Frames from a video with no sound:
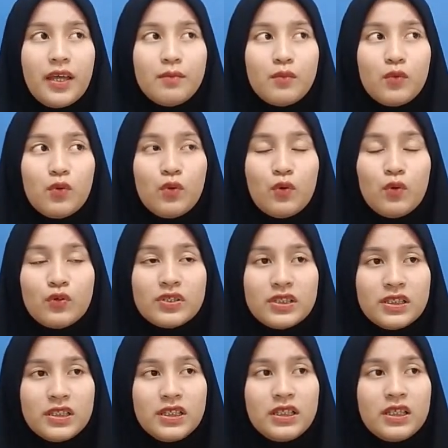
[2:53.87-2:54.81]

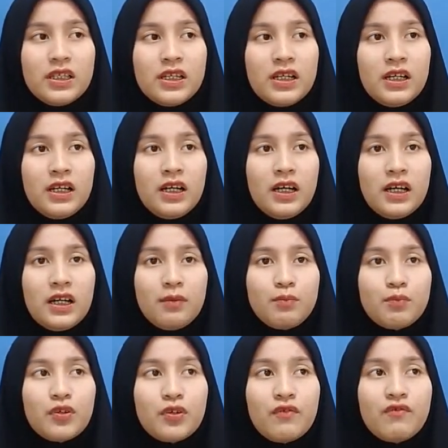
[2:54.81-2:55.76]
MOOC
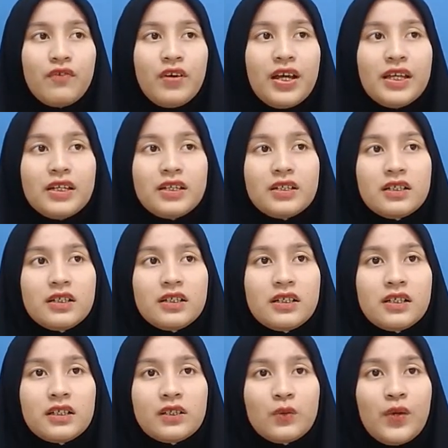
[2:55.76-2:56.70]
provide
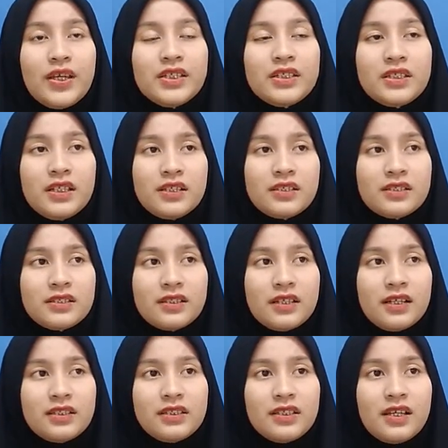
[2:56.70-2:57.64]
questions
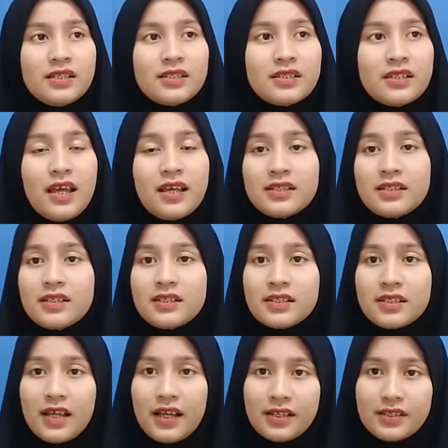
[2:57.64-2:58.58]
such as
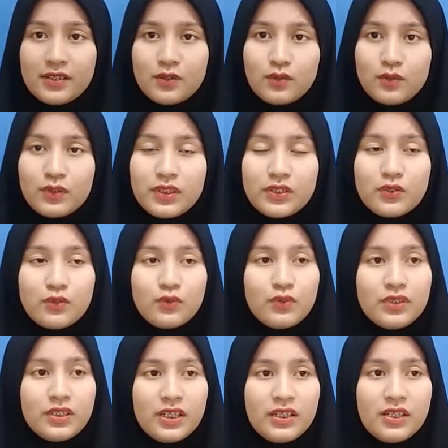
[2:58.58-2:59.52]
exercise to the
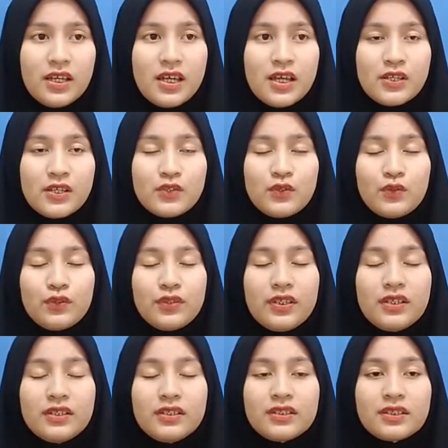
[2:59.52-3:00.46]

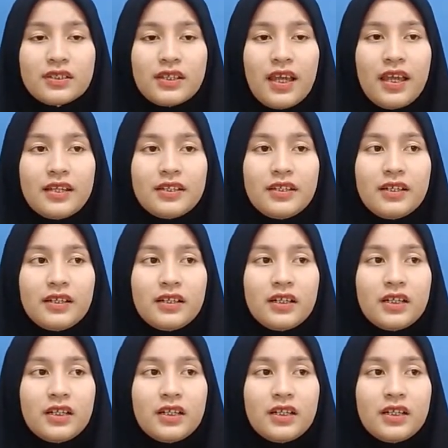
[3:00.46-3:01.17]
students can